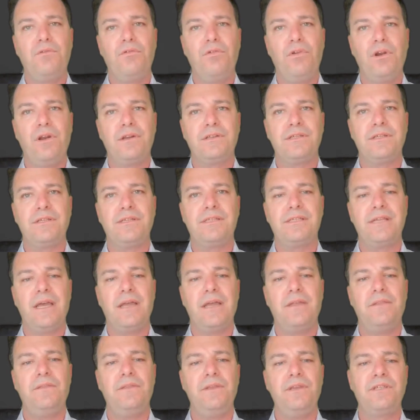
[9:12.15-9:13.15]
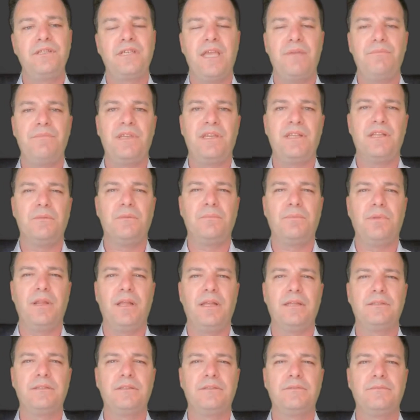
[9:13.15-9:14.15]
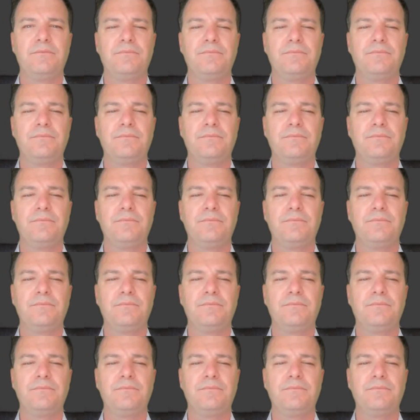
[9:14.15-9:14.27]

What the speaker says: coolers inside this chemical plant.